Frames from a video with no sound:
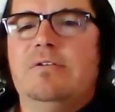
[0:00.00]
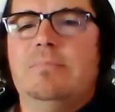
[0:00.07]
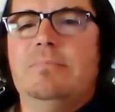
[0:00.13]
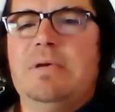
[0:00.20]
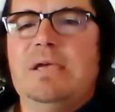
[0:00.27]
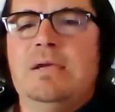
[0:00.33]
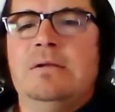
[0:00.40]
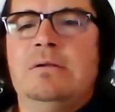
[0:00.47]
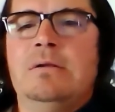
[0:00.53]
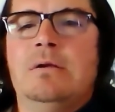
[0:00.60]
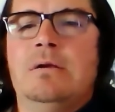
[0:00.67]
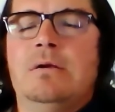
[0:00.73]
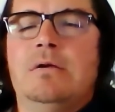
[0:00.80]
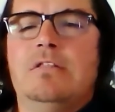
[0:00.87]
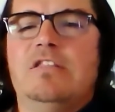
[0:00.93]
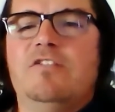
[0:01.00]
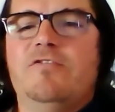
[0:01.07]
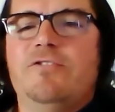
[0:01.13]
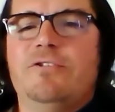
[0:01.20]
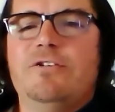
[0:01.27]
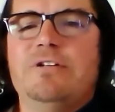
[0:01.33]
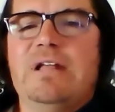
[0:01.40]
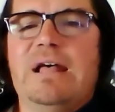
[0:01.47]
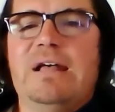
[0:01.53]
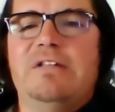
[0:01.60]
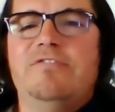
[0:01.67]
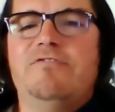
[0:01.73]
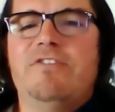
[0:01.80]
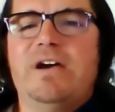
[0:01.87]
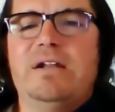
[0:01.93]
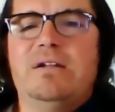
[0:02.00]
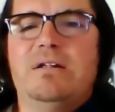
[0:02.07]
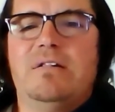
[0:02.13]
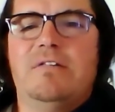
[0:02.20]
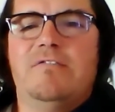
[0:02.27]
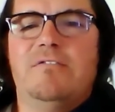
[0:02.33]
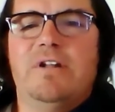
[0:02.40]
being the 4th and final